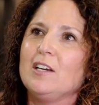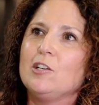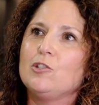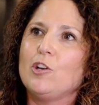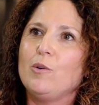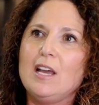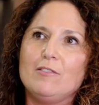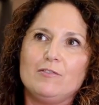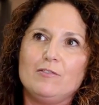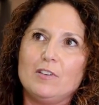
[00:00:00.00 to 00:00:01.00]
So
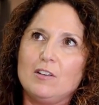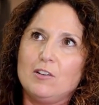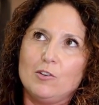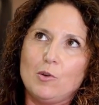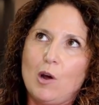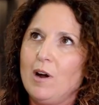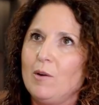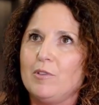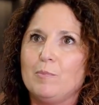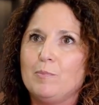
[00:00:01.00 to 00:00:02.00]
I work
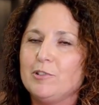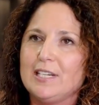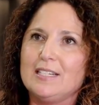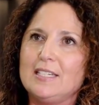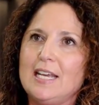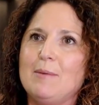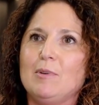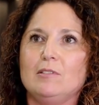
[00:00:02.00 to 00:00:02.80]
with a brilliant team,